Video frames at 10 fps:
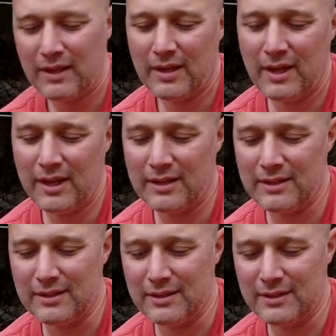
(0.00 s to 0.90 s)
and
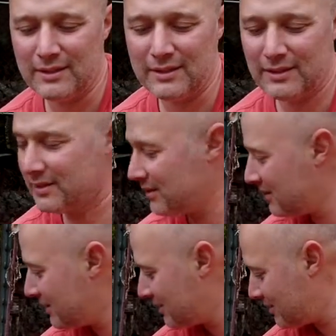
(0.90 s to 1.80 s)

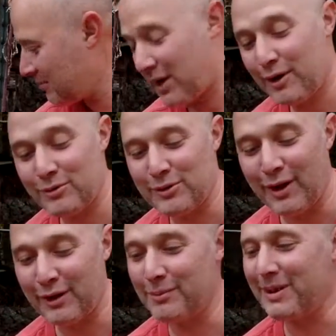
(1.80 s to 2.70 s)
my arrow's
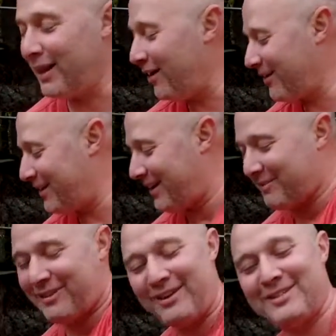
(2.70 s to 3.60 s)
not going to be long
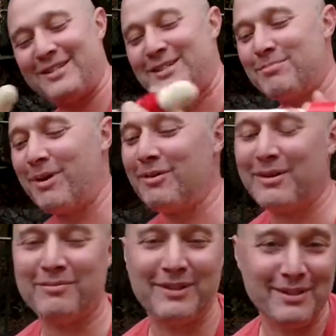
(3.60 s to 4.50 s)
enough because it's
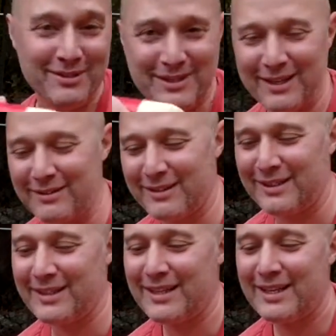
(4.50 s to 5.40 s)
broken, but here's the other end.
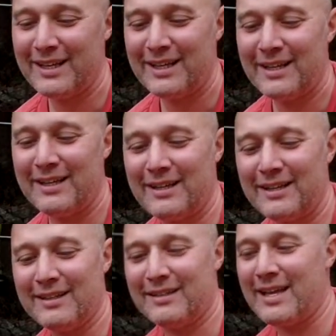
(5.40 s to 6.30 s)

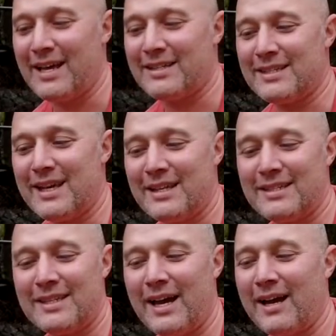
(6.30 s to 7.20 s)
That sets
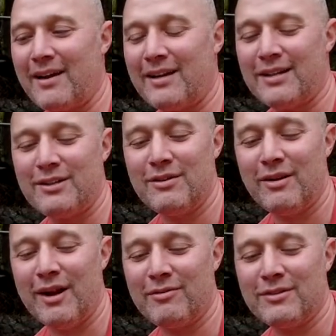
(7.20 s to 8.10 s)
there, and you don't
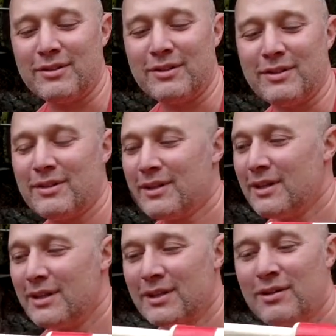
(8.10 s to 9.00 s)
have to
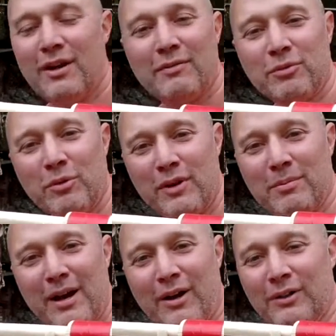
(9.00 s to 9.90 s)
worry
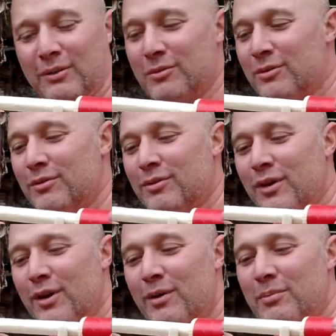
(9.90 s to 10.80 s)
about holding it with your
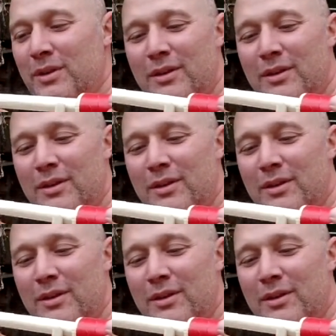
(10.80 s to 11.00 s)
thumb.